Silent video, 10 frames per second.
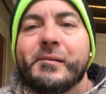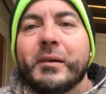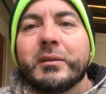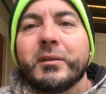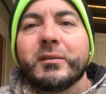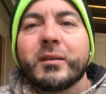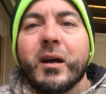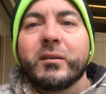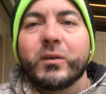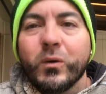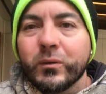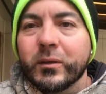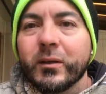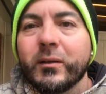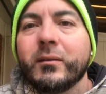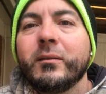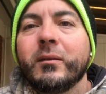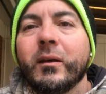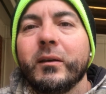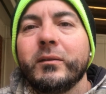Since it's gotten colder,
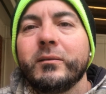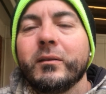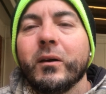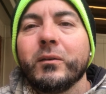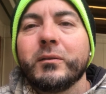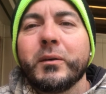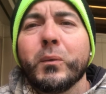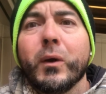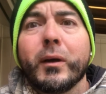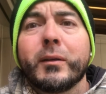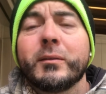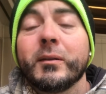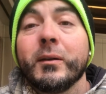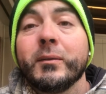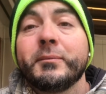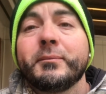I hardly work, so.